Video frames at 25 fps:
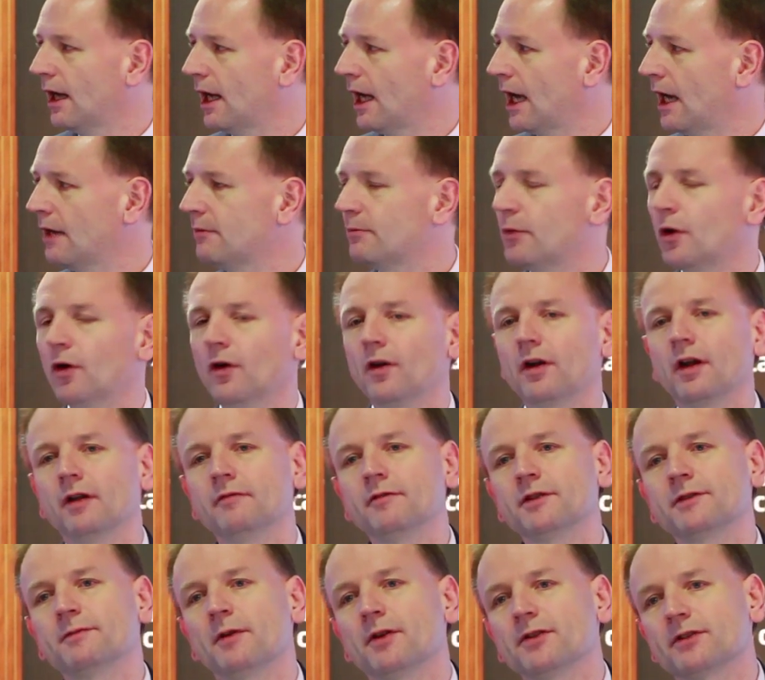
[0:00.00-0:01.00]
output
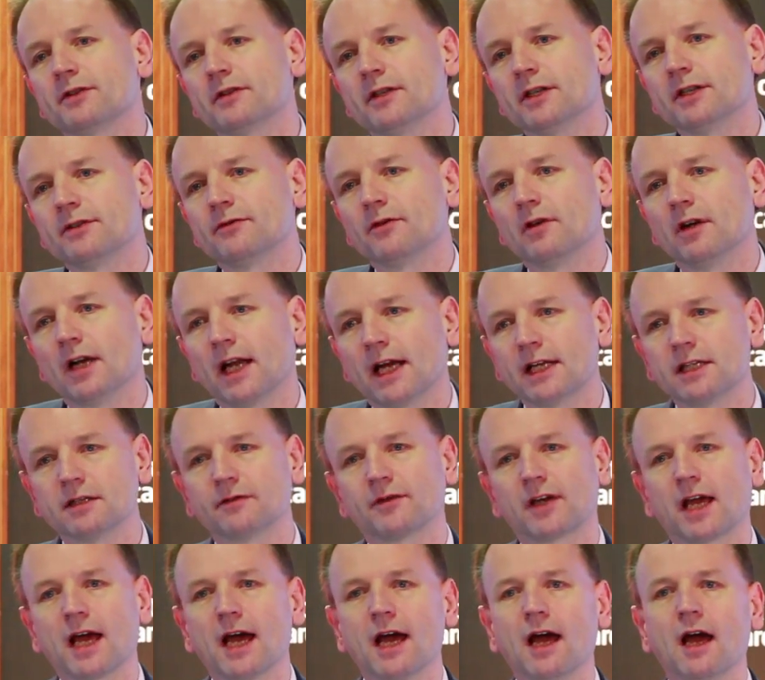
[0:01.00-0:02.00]
and responsiveness for
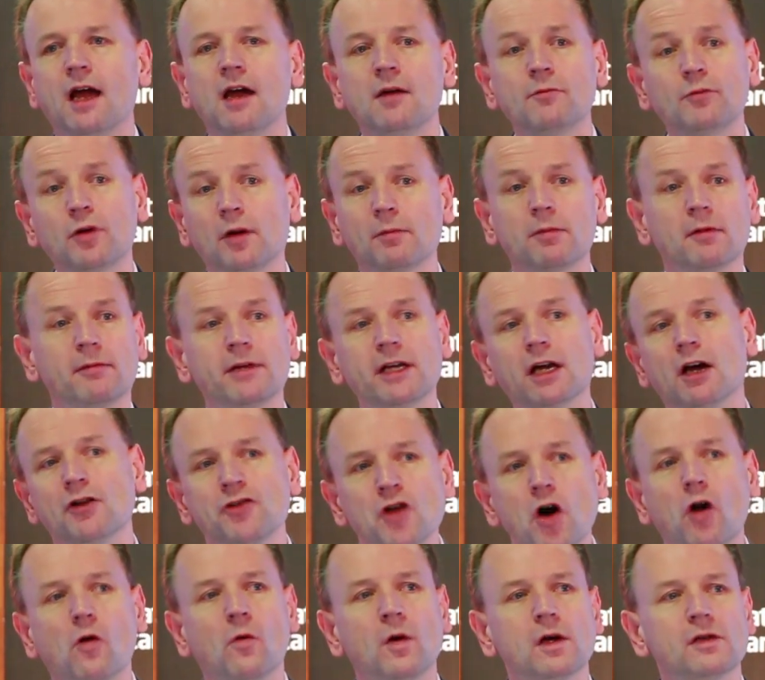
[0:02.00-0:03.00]
elective care probably are
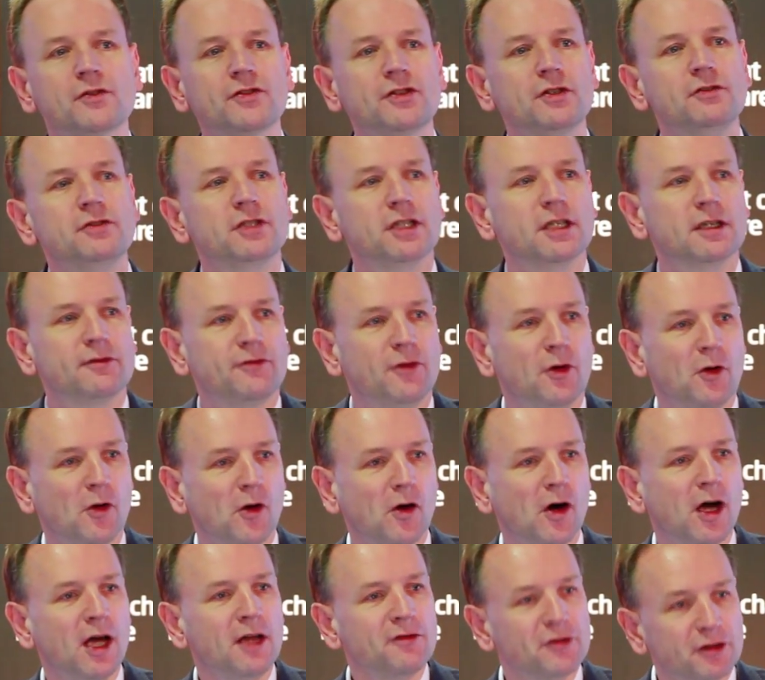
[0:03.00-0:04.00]
not well suited
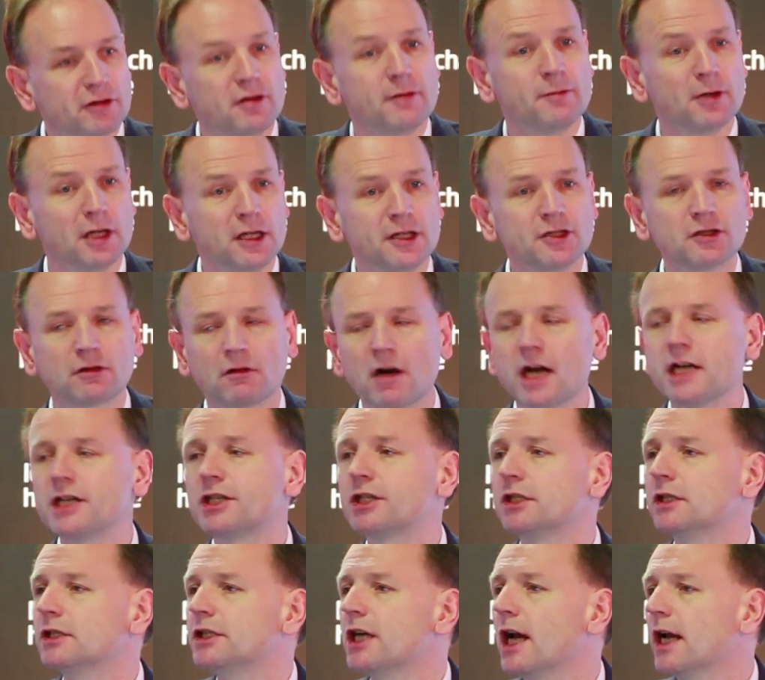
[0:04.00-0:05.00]
for the triple
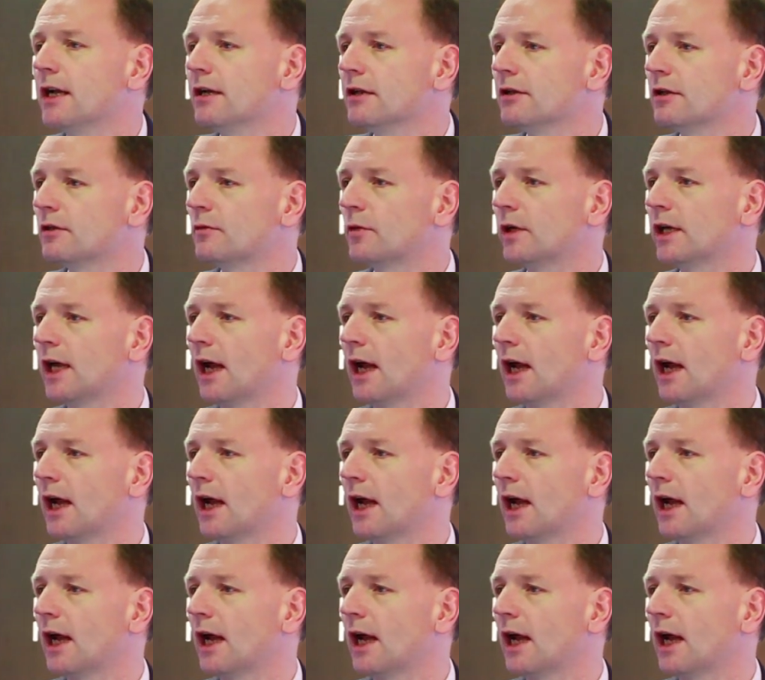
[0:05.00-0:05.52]
integration agenda that we're